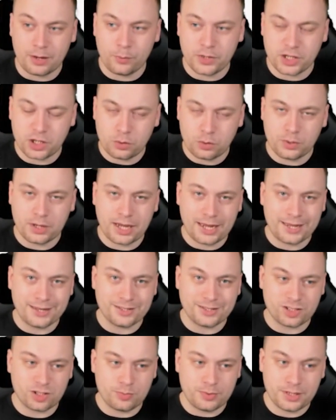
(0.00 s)
We don't want our hands
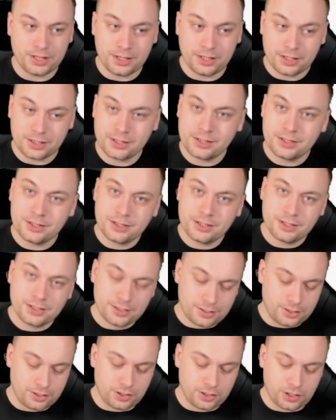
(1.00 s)
to be,
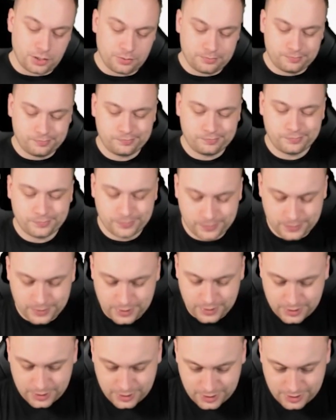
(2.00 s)
we
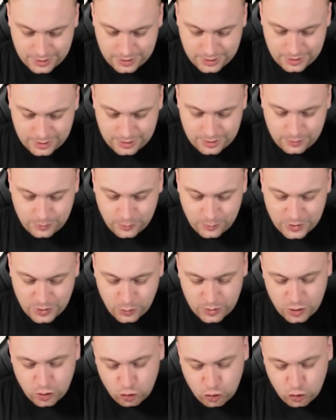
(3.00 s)
don't want to